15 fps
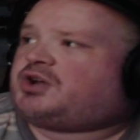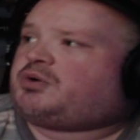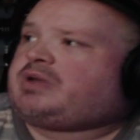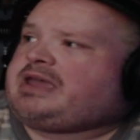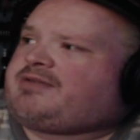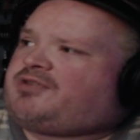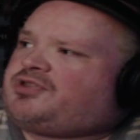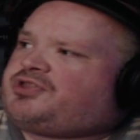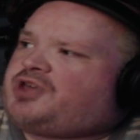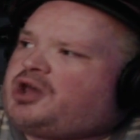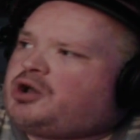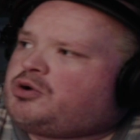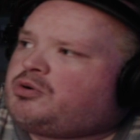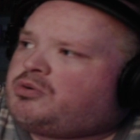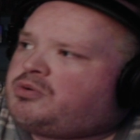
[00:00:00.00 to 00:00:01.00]
even
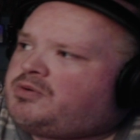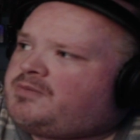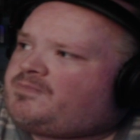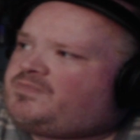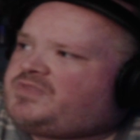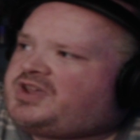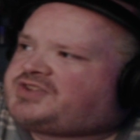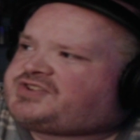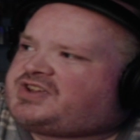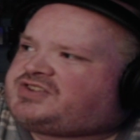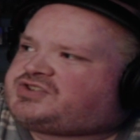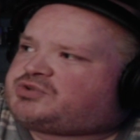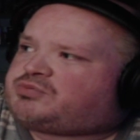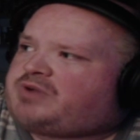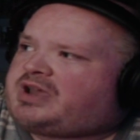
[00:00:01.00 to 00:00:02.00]
though it's a
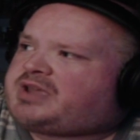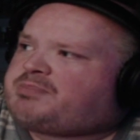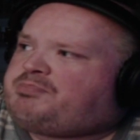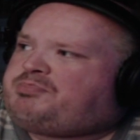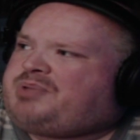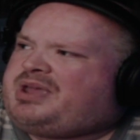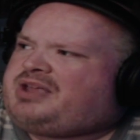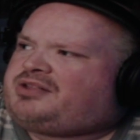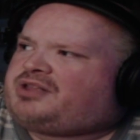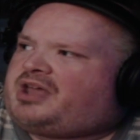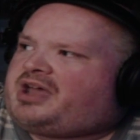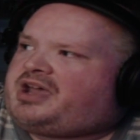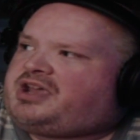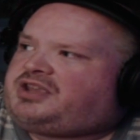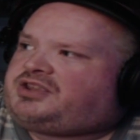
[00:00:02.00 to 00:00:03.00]
direct
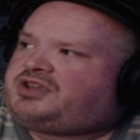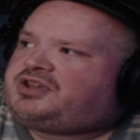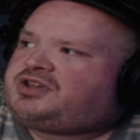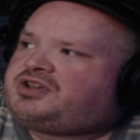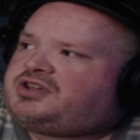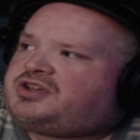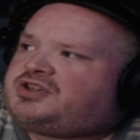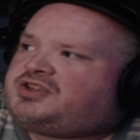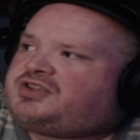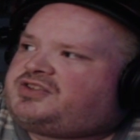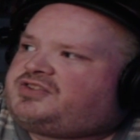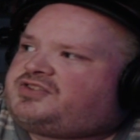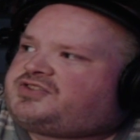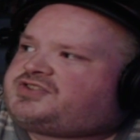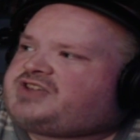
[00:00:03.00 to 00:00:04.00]
beeline
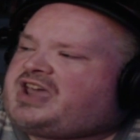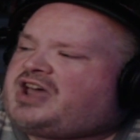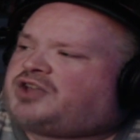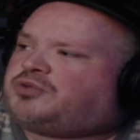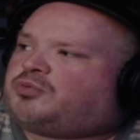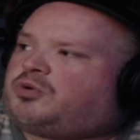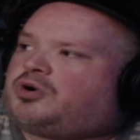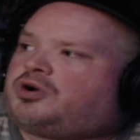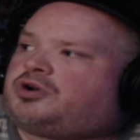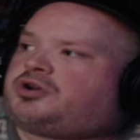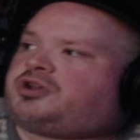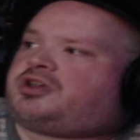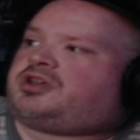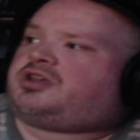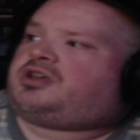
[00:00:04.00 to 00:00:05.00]

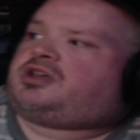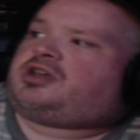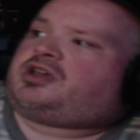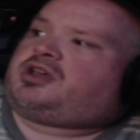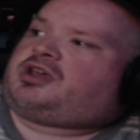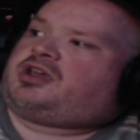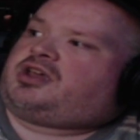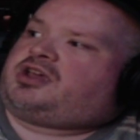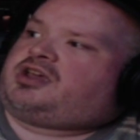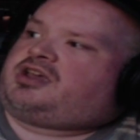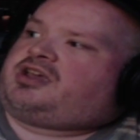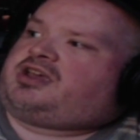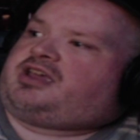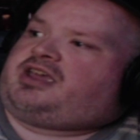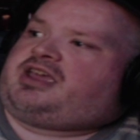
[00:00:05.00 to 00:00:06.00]
downward,
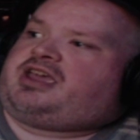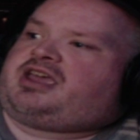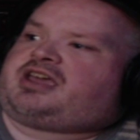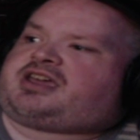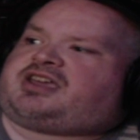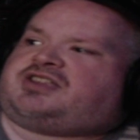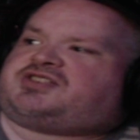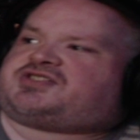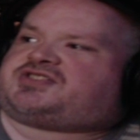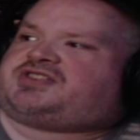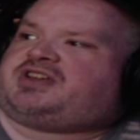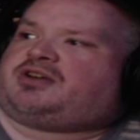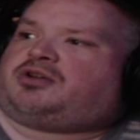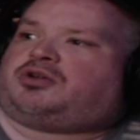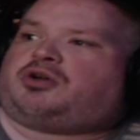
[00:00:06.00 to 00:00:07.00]
it can
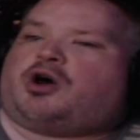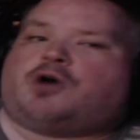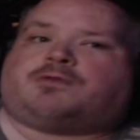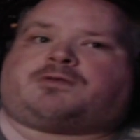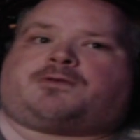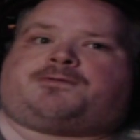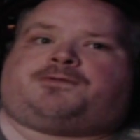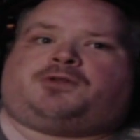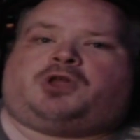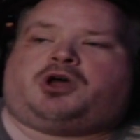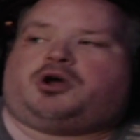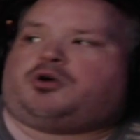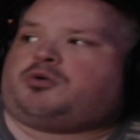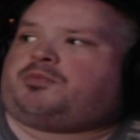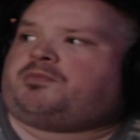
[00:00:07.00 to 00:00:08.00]
still
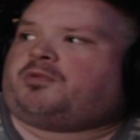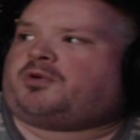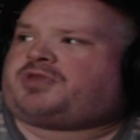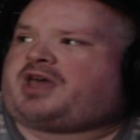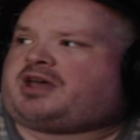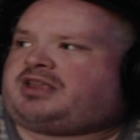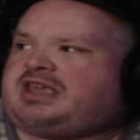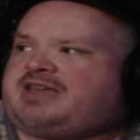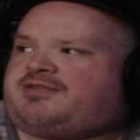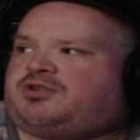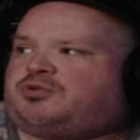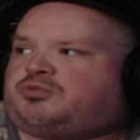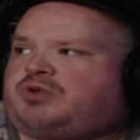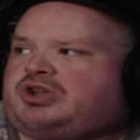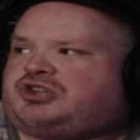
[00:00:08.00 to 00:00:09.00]
overflow without
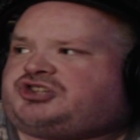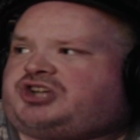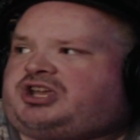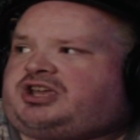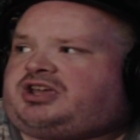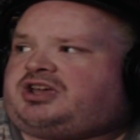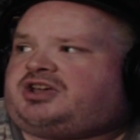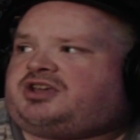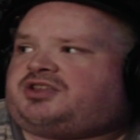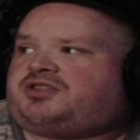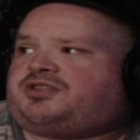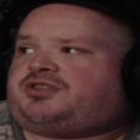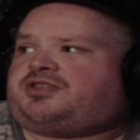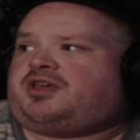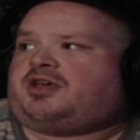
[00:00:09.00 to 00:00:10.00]
even reaching
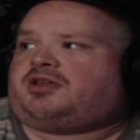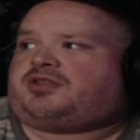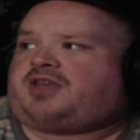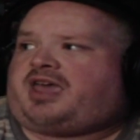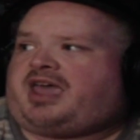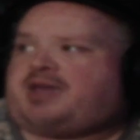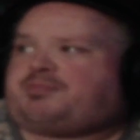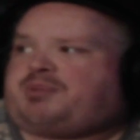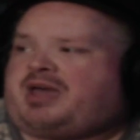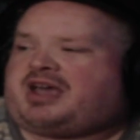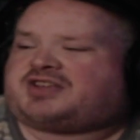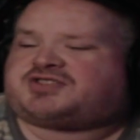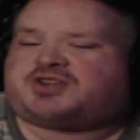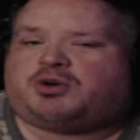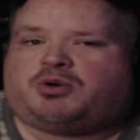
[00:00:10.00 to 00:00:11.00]
the
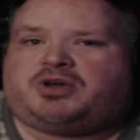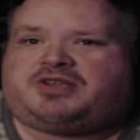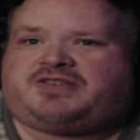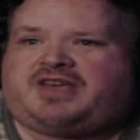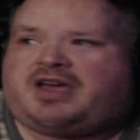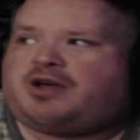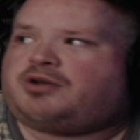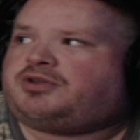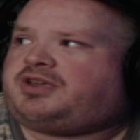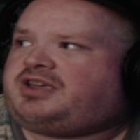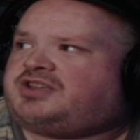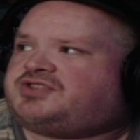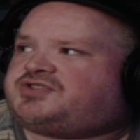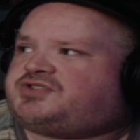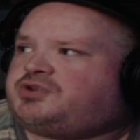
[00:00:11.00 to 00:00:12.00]
apex going down
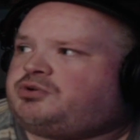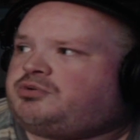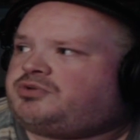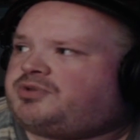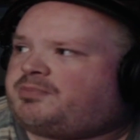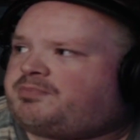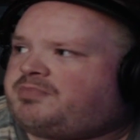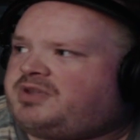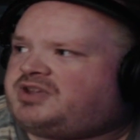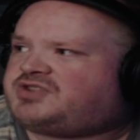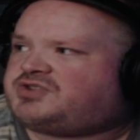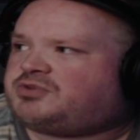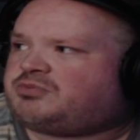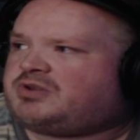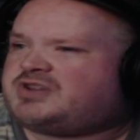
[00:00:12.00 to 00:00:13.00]
into
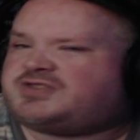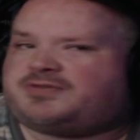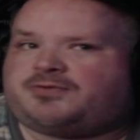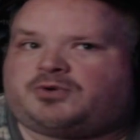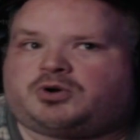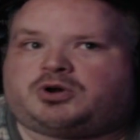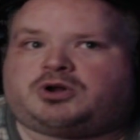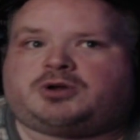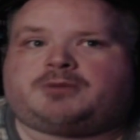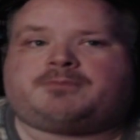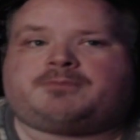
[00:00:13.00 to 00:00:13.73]
the reservoir.